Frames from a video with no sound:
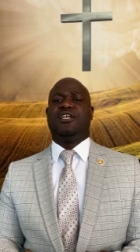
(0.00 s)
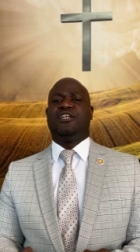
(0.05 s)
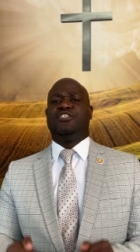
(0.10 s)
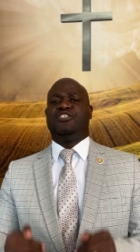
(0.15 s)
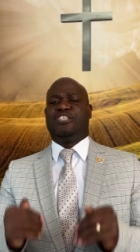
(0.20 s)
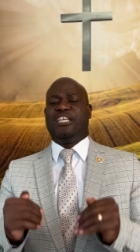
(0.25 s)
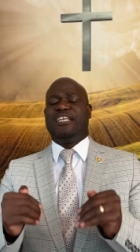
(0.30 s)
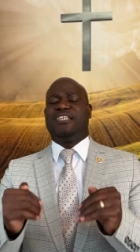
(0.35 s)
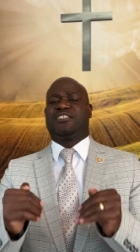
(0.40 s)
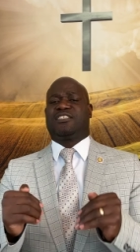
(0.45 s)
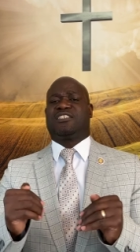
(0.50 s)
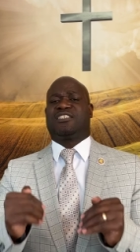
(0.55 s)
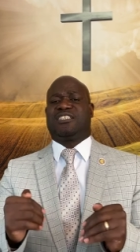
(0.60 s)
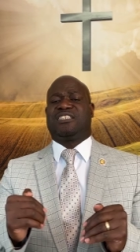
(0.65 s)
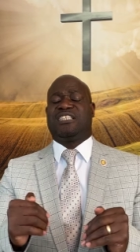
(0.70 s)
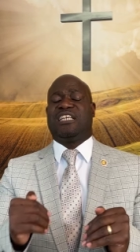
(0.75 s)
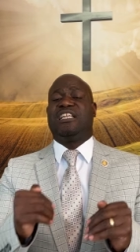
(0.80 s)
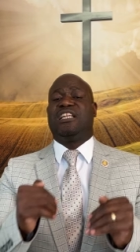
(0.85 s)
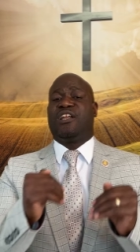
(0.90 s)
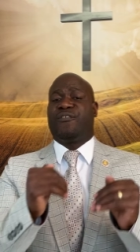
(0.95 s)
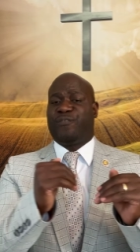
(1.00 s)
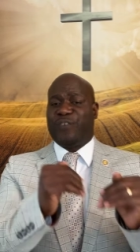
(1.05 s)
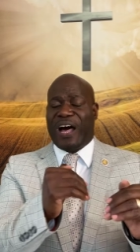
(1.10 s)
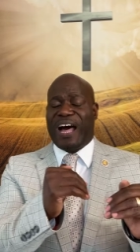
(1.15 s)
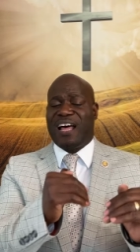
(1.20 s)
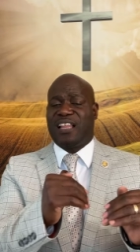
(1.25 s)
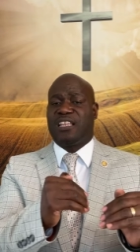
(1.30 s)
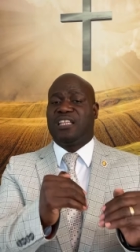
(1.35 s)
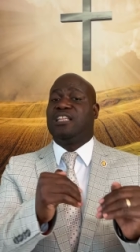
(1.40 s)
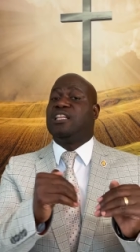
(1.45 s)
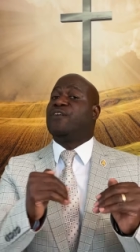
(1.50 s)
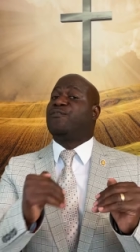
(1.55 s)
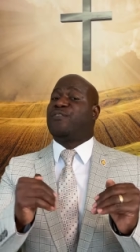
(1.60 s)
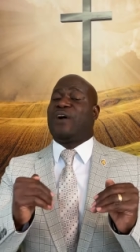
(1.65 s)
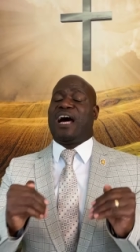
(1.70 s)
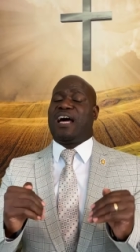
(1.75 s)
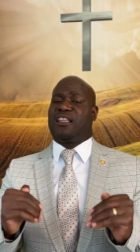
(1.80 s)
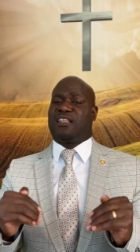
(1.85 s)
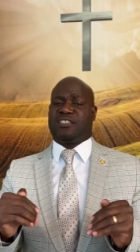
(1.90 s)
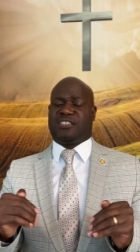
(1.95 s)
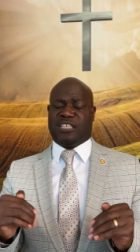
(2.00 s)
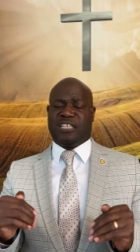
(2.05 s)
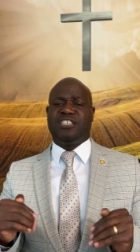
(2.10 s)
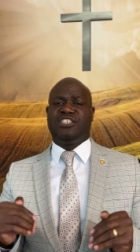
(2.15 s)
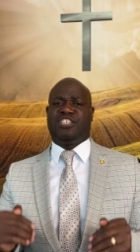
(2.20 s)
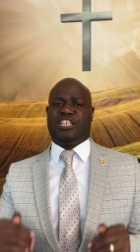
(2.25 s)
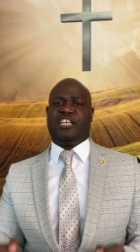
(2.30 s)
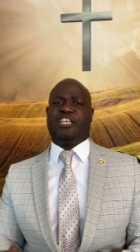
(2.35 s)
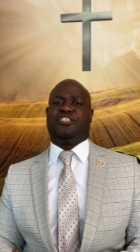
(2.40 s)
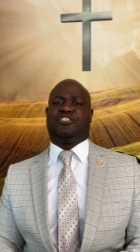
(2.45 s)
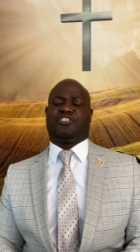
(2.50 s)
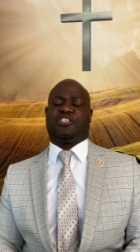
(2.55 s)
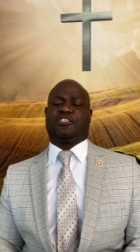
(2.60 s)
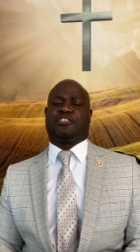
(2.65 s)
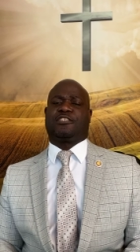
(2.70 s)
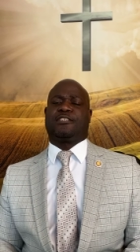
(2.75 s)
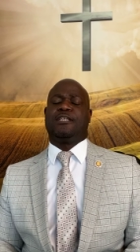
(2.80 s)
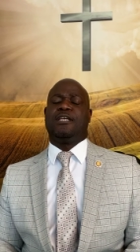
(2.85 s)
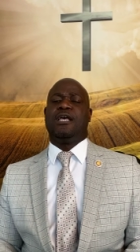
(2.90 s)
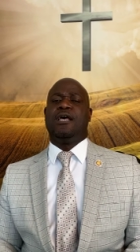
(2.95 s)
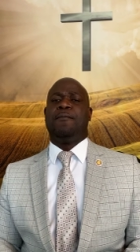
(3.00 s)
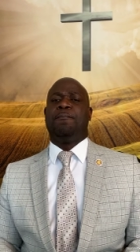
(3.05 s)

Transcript: Jesus is in the Father and the Father's in Jesus.